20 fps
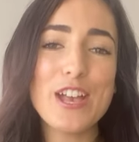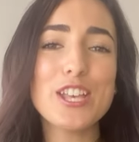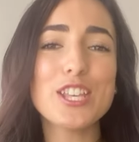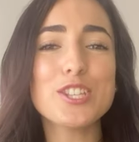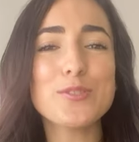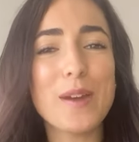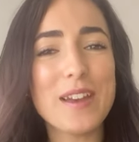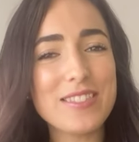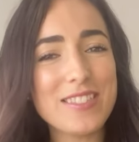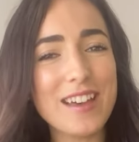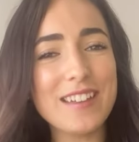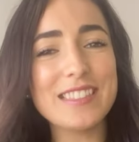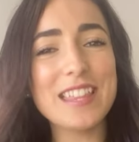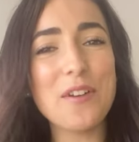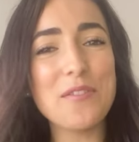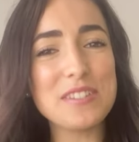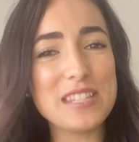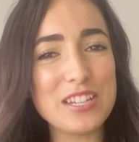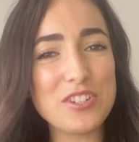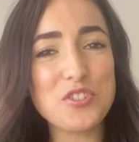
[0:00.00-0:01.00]
So I thought that
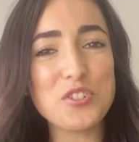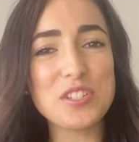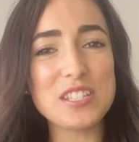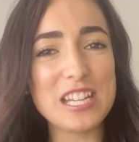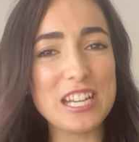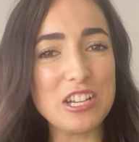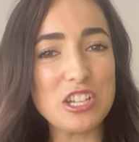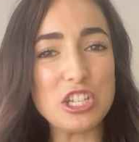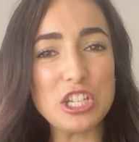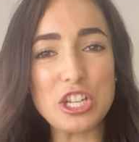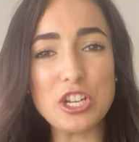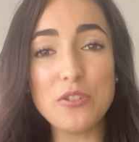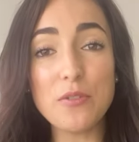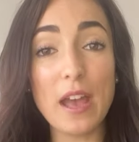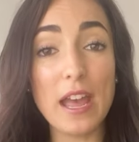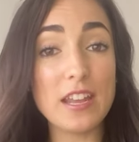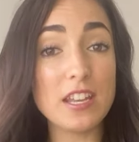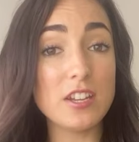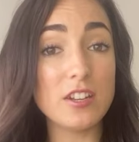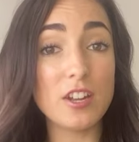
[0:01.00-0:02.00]
was interesting too.
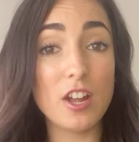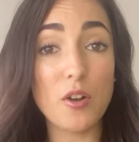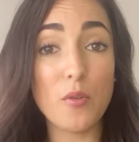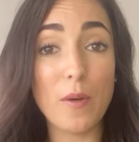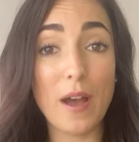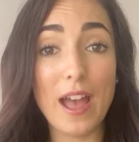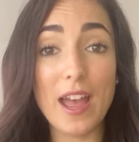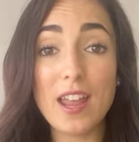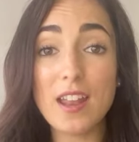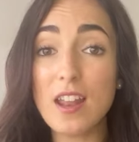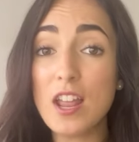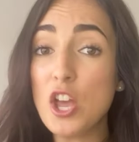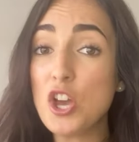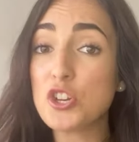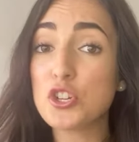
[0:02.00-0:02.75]
And you know what?